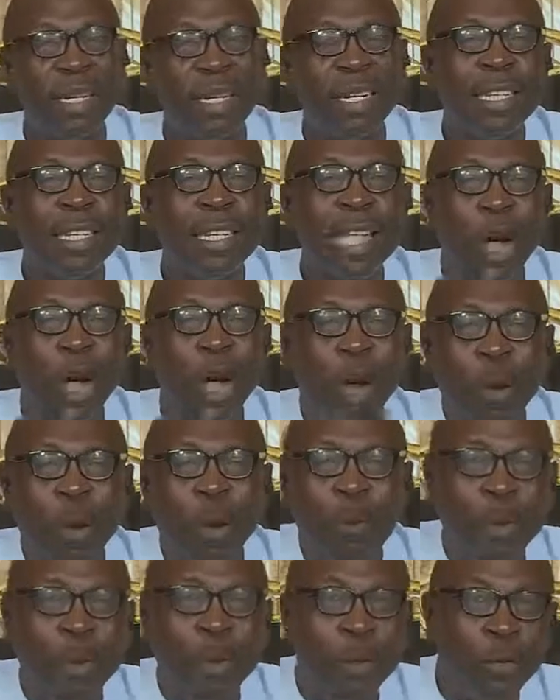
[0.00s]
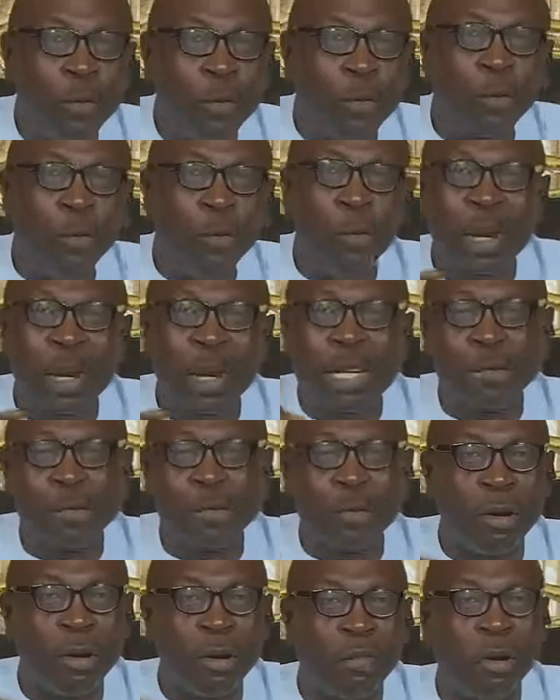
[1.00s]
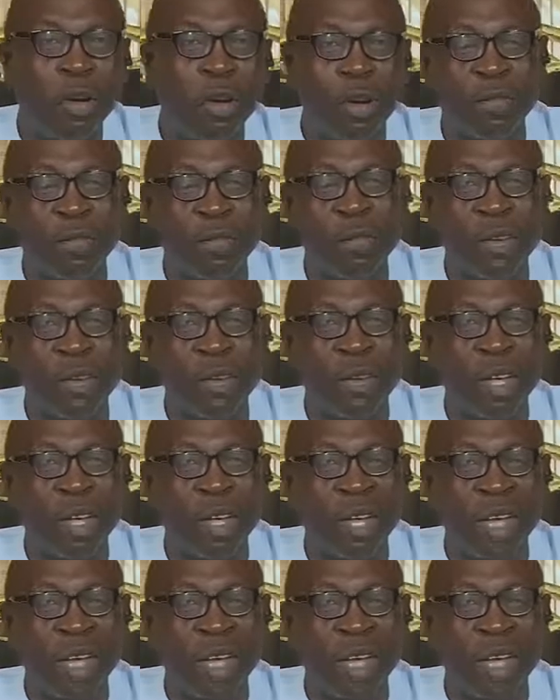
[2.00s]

These are all people who wanted to run for governor